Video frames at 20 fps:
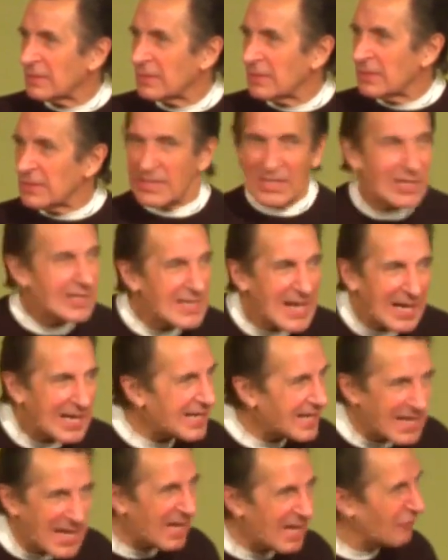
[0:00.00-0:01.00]
You're not
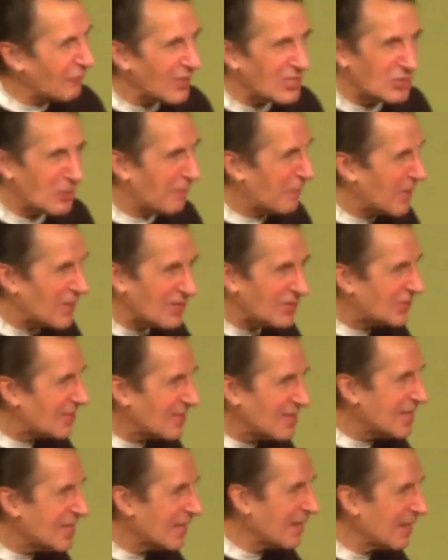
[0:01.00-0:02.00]
an average person.